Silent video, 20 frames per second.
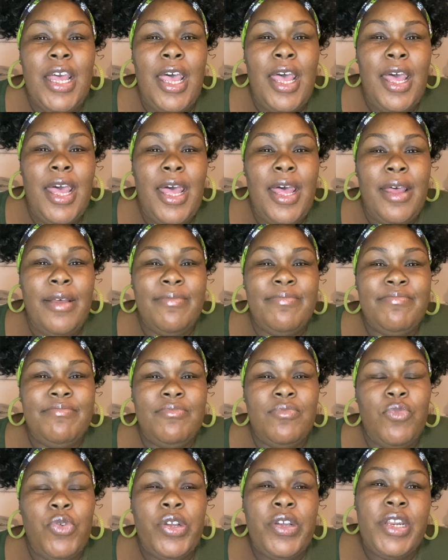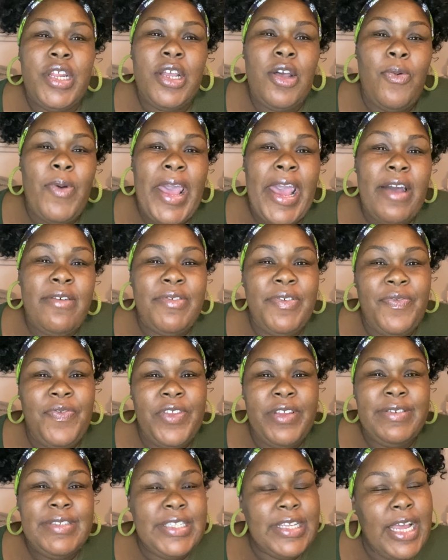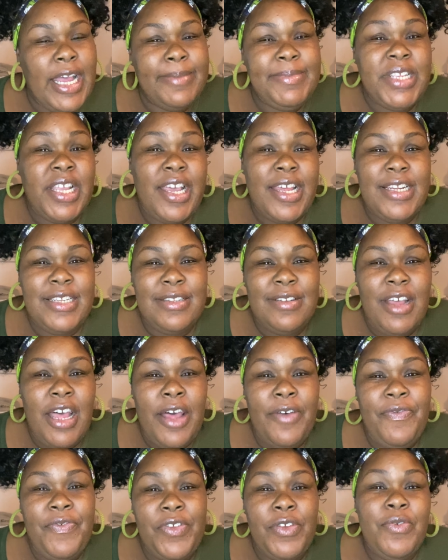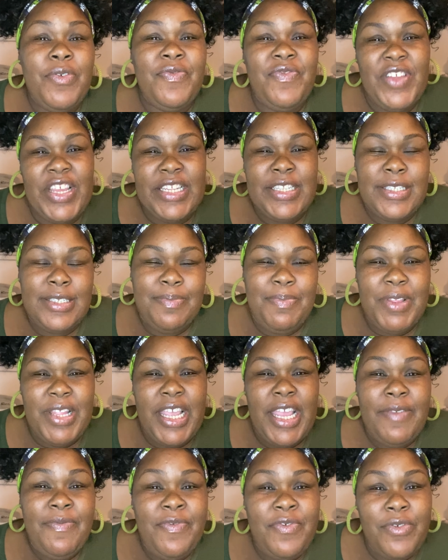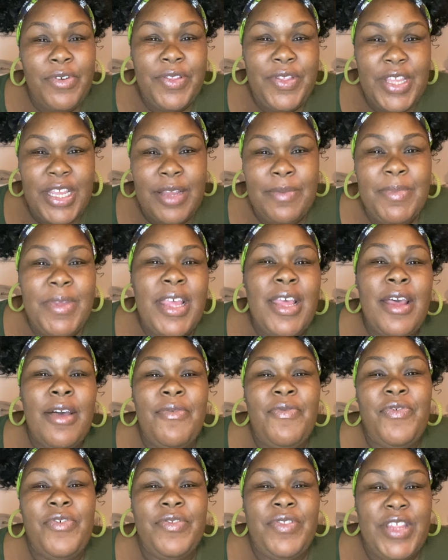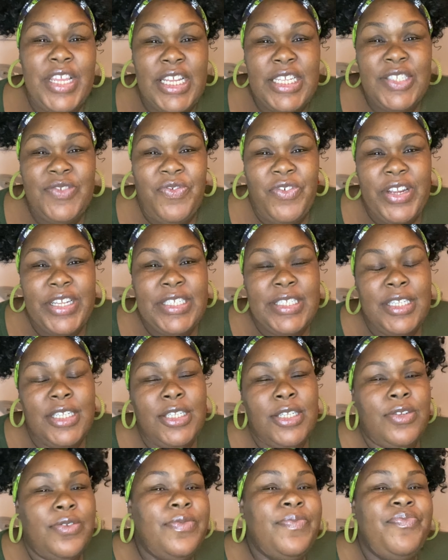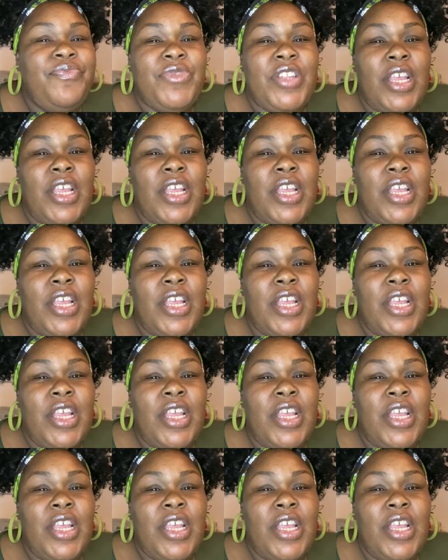Um, we're going to go out a few times. I got a, a, few events planned for them for things for us to do.